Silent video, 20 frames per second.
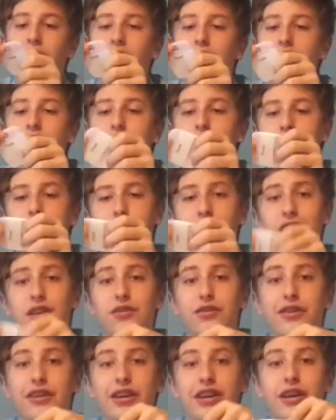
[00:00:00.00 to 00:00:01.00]
and then
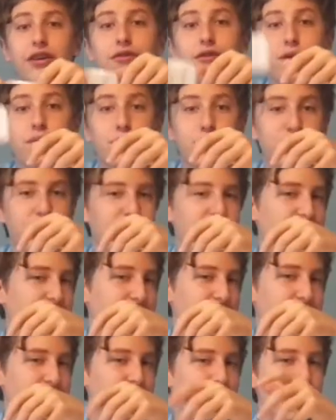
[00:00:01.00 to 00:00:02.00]
transferring it from your
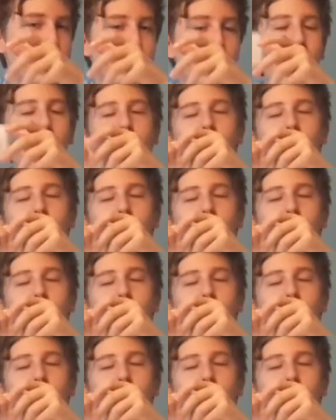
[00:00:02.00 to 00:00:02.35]
transfer tape